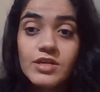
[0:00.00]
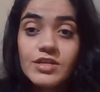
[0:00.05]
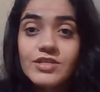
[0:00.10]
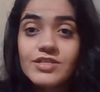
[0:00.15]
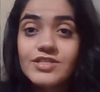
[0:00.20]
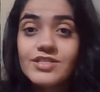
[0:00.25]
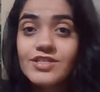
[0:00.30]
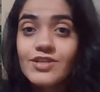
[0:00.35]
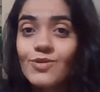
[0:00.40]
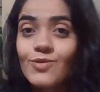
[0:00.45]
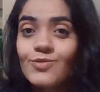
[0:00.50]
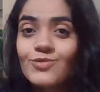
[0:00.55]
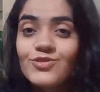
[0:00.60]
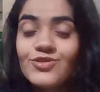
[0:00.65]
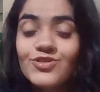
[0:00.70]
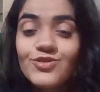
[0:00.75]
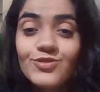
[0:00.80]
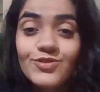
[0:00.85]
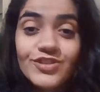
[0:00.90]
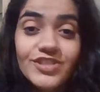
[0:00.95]
So
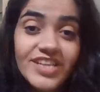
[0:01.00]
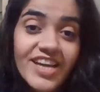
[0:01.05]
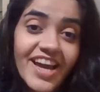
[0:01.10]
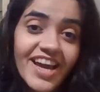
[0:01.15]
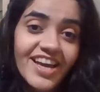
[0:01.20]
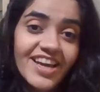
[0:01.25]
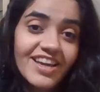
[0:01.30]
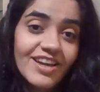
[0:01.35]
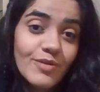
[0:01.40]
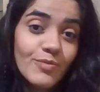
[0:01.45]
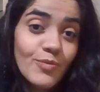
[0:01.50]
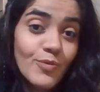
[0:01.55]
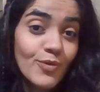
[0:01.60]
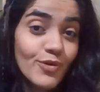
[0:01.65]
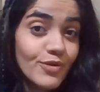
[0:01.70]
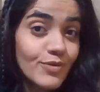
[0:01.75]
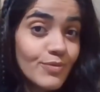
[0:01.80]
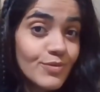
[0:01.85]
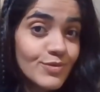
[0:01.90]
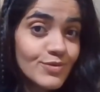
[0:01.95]
today
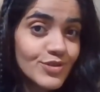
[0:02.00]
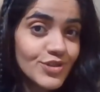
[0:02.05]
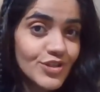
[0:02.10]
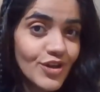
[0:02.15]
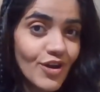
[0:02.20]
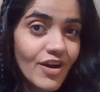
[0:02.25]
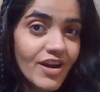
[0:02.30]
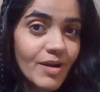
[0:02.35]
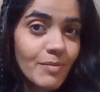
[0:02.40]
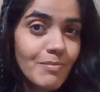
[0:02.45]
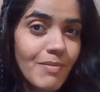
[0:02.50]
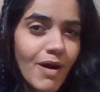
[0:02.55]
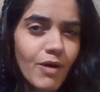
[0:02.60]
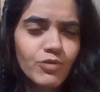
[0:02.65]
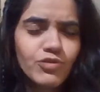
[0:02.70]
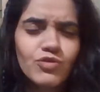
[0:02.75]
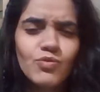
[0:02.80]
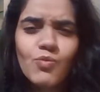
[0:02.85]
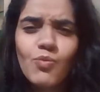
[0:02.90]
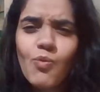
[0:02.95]
we will talk
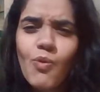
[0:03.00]
about